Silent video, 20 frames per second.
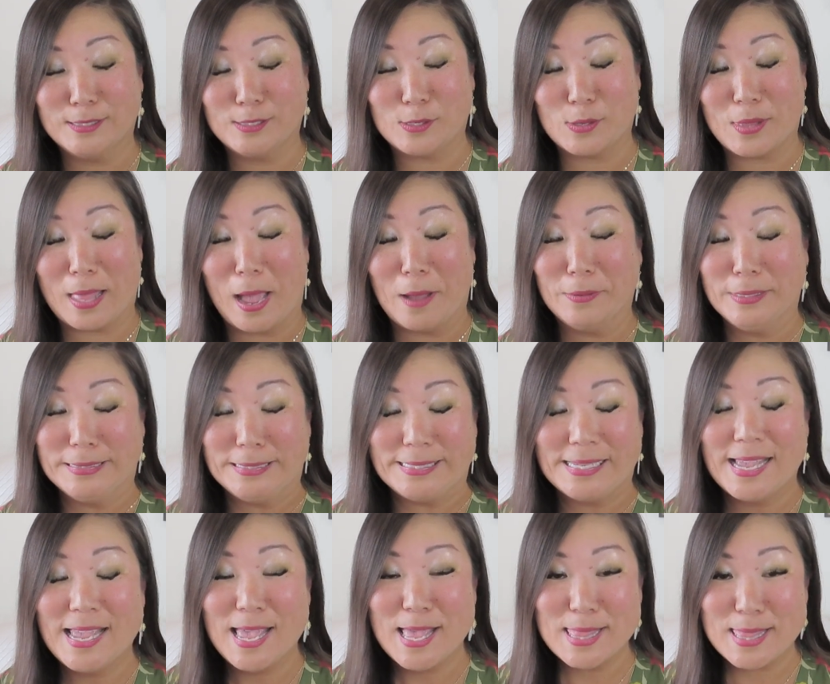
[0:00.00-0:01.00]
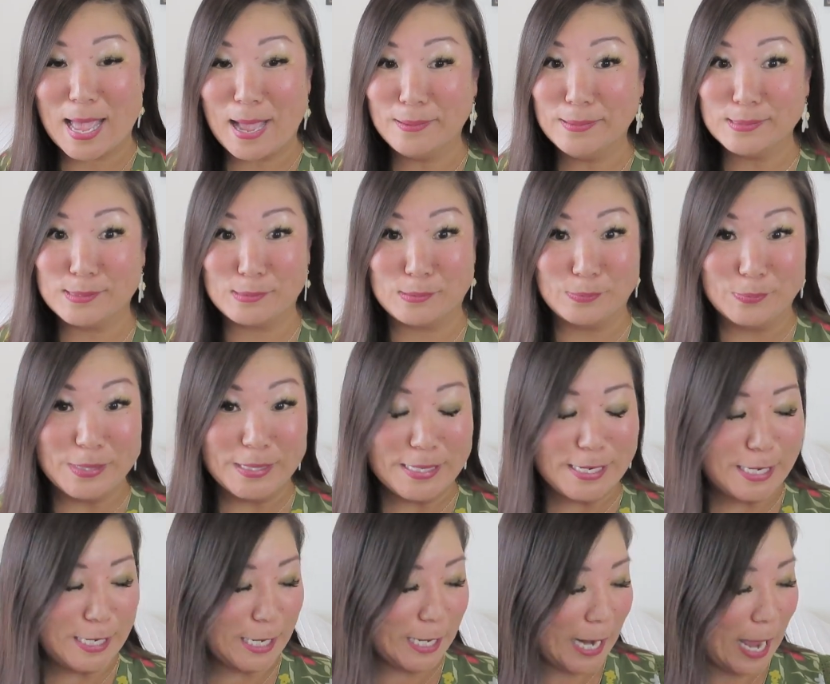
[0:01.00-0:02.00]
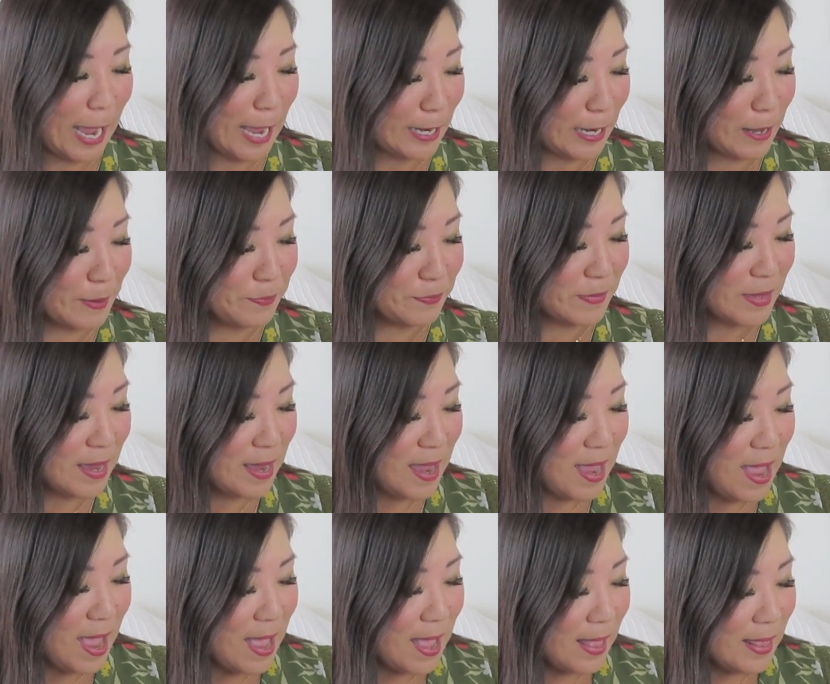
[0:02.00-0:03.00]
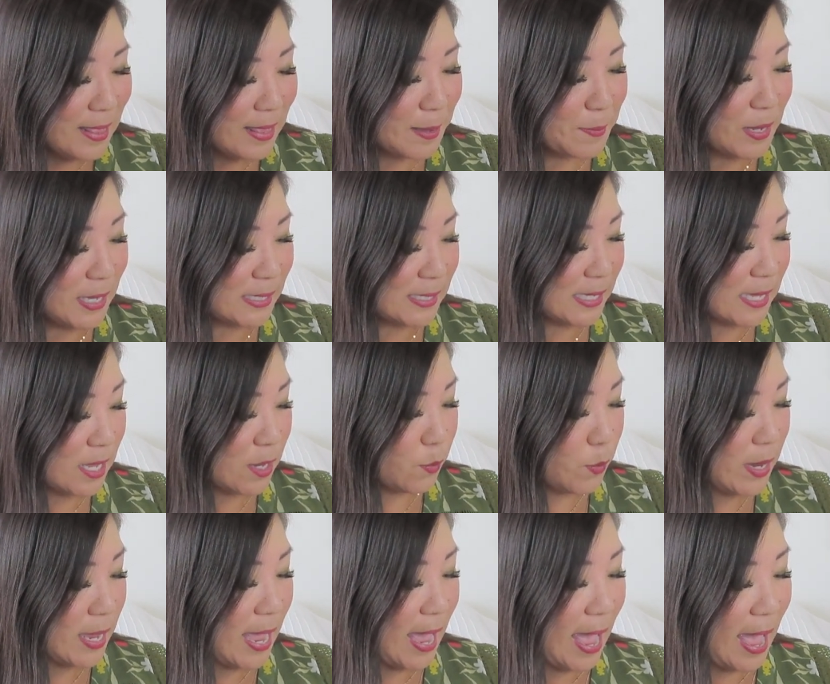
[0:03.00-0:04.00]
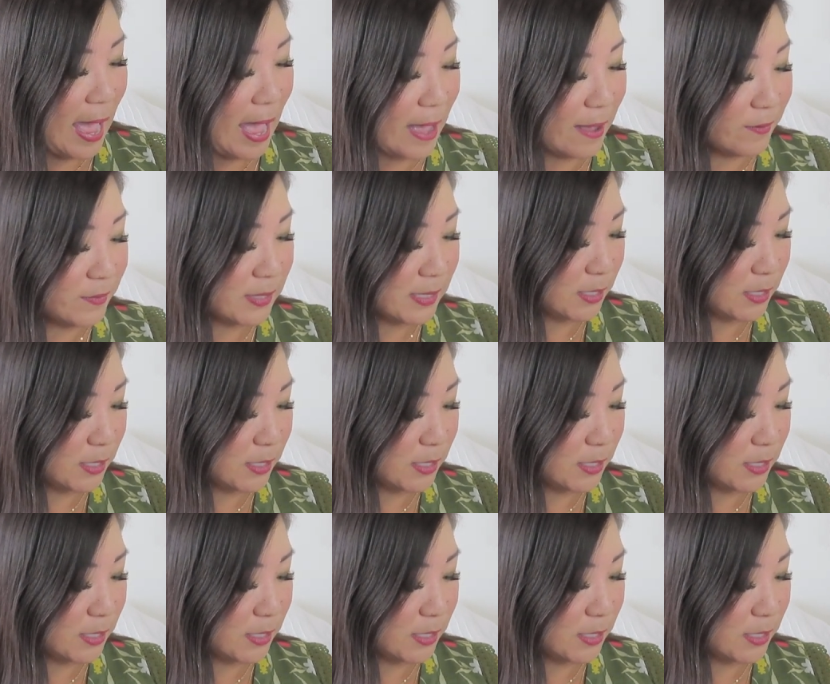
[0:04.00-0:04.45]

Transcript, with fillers: So that was, that was a really good item. Let me see. We have